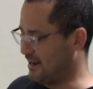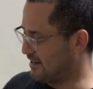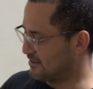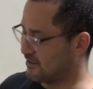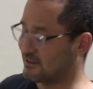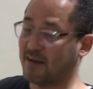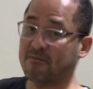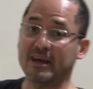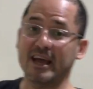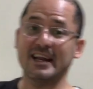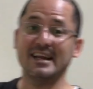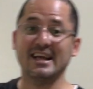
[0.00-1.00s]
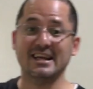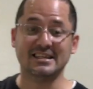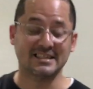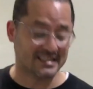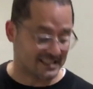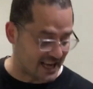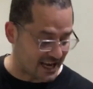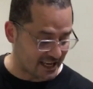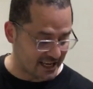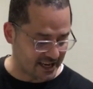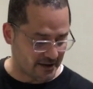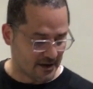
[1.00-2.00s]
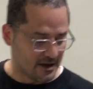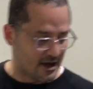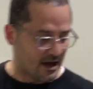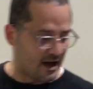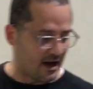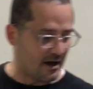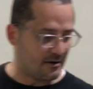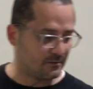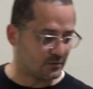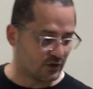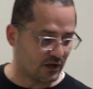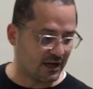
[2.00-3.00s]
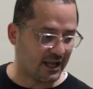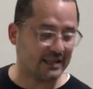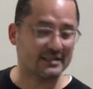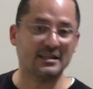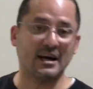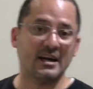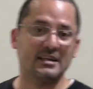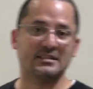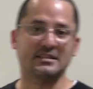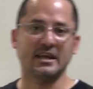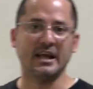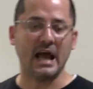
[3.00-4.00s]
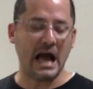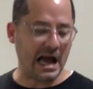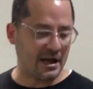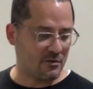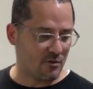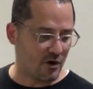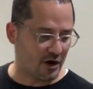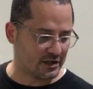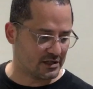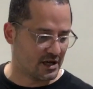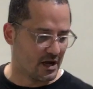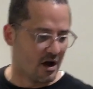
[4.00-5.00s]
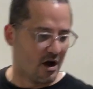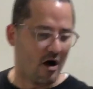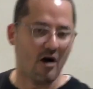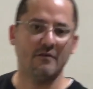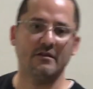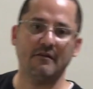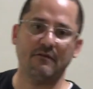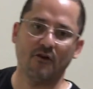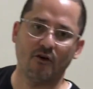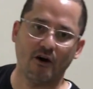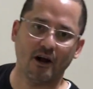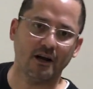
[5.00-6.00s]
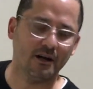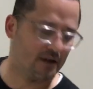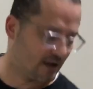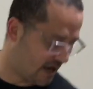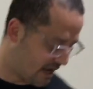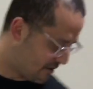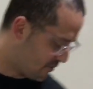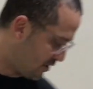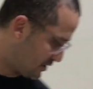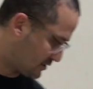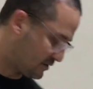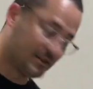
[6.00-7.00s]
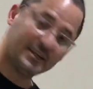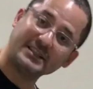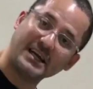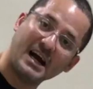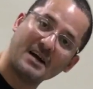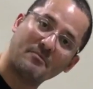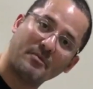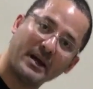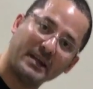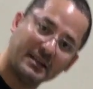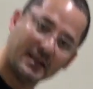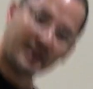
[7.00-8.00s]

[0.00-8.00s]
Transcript: So I'm getting excited. So let's start and see how it works on the floor, how it works on this carpet.